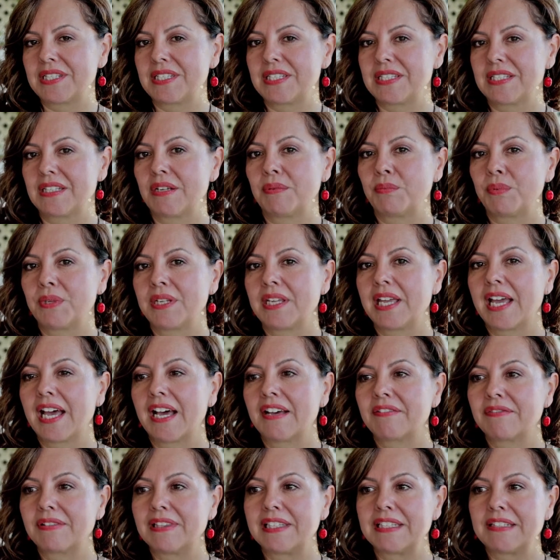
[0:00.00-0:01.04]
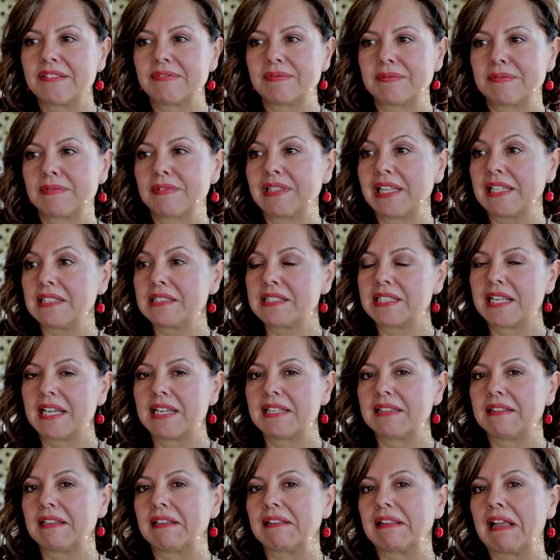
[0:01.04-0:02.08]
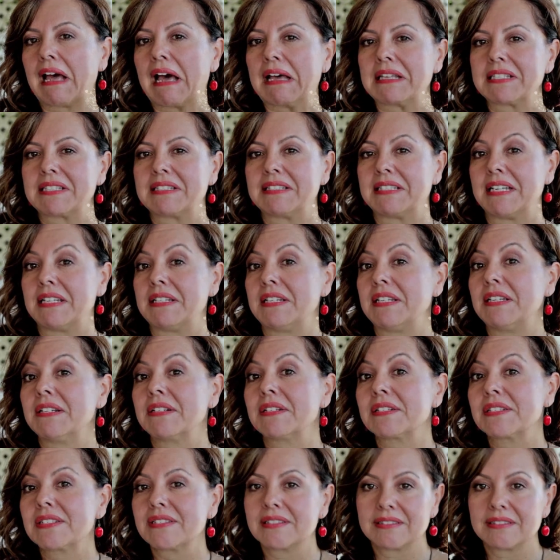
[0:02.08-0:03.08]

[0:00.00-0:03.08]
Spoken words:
that we have lived, let's say, in the last 10 years,